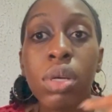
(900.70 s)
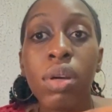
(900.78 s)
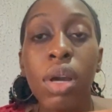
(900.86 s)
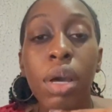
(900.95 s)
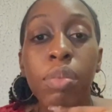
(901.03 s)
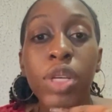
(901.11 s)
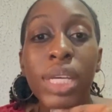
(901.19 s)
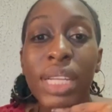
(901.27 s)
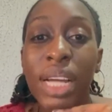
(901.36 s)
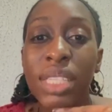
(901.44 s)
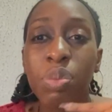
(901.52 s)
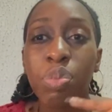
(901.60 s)

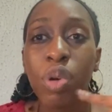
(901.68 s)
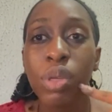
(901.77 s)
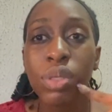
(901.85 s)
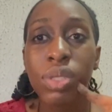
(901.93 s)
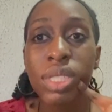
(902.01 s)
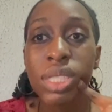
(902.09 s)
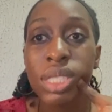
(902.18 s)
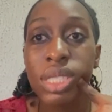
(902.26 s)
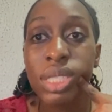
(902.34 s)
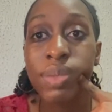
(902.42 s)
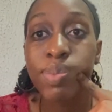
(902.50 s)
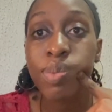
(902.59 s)
looking at the
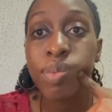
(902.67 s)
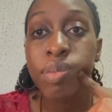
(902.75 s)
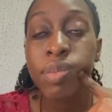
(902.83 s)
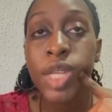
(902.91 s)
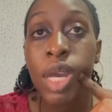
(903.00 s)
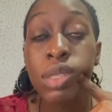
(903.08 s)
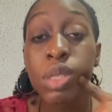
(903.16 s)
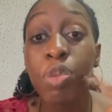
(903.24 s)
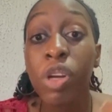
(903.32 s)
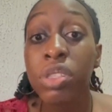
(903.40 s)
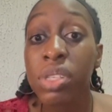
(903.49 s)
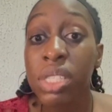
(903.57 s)
prognosis
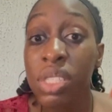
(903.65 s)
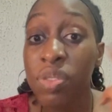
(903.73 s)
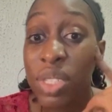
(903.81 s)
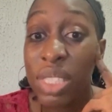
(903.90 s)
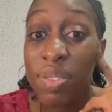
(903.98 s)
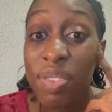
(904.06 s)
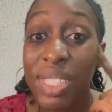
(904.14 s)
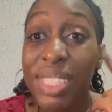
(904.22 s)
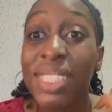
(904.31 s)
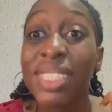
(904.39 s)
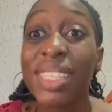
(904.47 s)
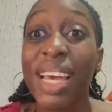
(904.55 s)
for
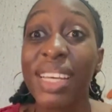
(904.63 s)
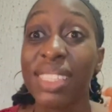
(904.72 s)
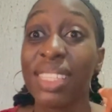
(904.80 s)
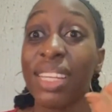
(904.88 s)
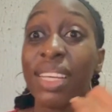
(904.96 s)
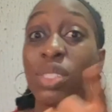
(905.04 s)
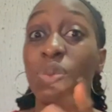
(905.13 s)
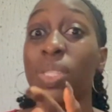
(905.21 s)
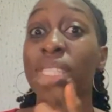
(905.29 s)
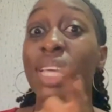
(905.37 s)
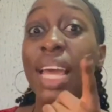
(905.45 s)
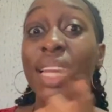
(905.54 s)
syphilis is excellent
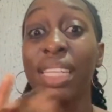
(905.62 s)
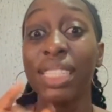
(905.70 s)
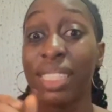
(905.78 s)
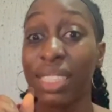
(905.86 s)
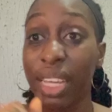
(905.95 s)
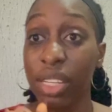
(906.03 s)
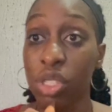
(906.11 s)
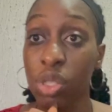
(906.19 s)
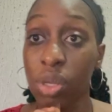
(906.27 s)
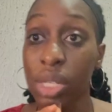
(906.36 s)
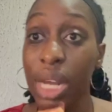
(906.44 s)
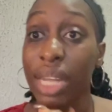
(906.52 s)
with early
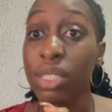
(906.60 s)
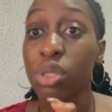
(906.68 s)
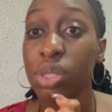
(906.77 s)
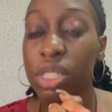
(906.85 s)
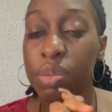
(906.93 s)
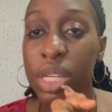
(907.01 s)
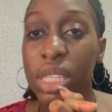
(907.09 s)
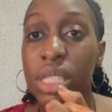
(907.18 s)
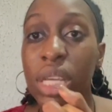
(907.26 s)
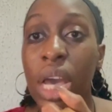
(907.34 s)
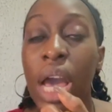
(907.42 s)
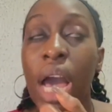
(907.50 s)
detection and
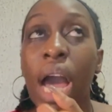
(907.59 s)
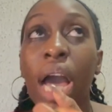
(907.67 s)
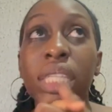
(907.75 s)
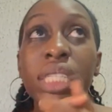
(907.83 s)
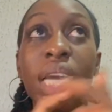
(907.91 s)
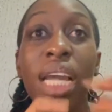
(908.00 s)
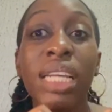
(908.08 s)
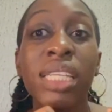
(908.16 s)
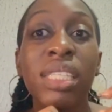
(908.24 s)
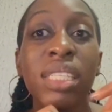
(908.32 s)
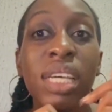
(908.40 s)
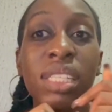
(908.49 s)
treatment, and early
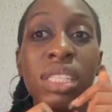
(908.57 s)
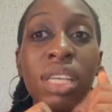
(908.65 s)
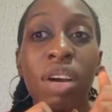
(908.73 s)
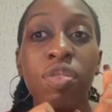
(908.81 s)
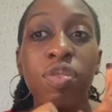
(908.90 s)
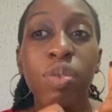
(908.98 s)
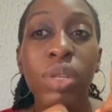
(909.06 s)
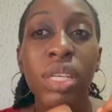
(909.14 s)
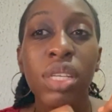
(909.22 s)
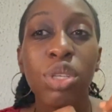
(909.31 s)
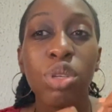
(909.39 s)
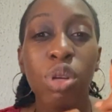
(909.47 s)
stages are
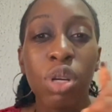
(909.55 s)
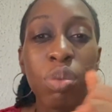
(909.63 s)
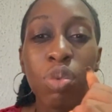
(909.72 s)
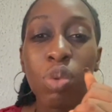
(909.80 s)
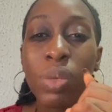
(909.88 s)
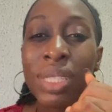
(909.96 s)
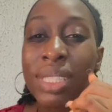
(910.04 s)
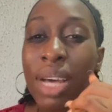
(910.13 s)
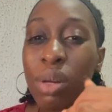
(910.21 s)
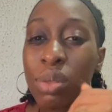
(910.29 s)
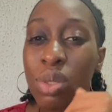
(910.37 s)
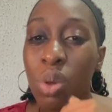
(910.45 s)
fully curable
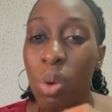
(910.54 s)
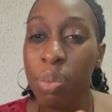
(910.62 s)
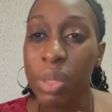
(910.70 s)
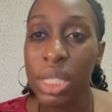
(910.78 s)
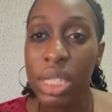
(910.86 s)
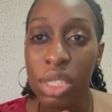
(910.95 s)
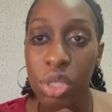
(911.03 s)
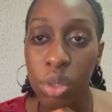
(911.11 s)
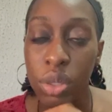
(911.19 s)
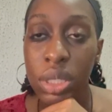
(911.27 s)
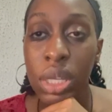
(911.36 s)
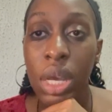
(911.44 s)
without complications.